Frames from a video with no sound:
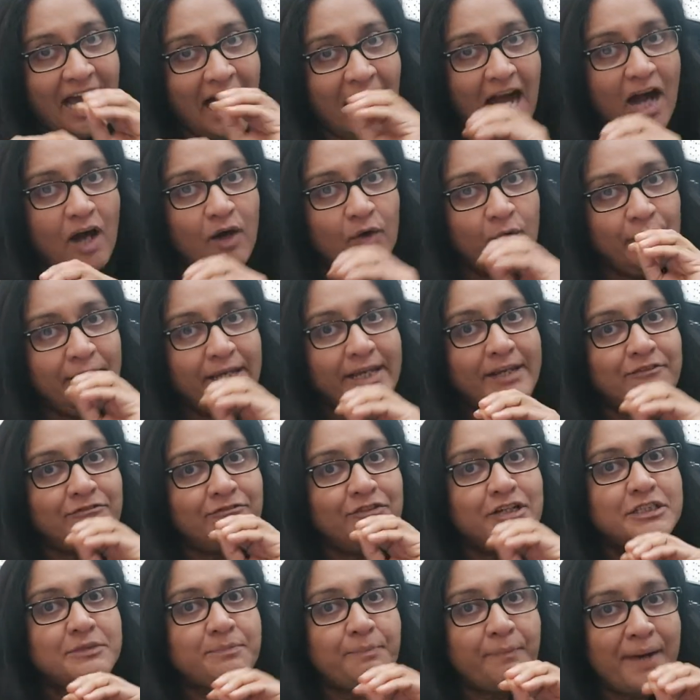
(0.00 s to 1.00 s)
how it
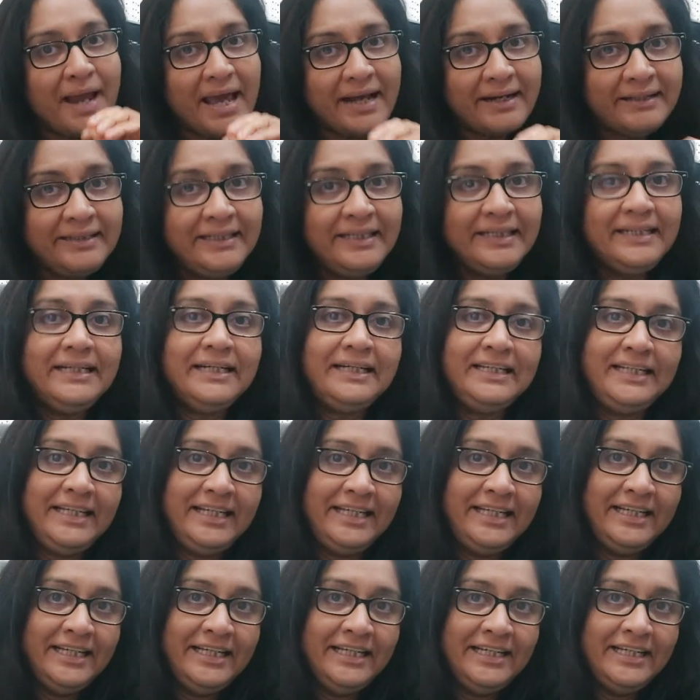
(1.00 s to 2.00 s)
was
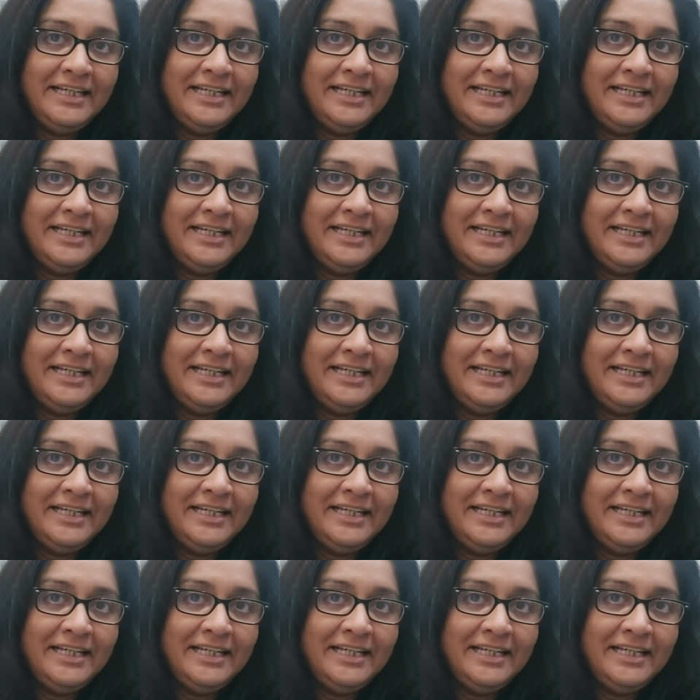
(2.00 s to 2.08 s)
practically